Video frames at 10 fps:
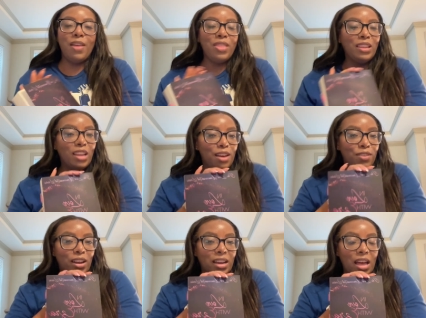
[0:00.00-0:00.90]
the Love
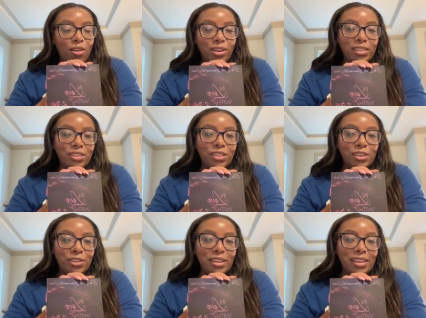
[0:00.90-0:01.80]
Unaccounted
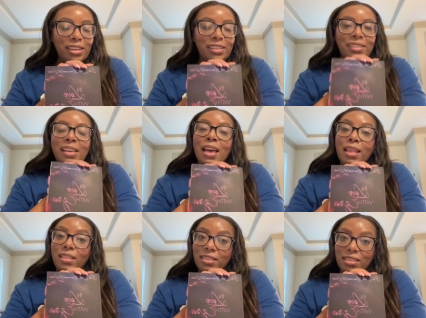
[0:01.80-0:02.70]
series.
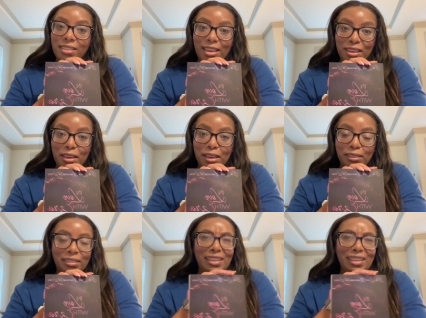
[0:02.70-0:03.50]
This is a yes.